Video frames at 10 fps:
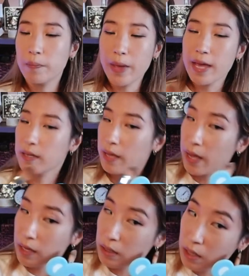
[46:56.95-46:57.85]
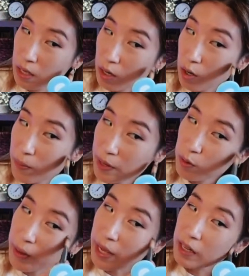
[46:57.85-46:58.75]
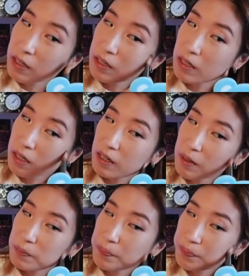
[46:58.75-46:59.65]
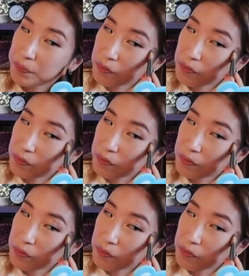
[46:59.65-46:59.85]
a pancake. Oh, by the way, um,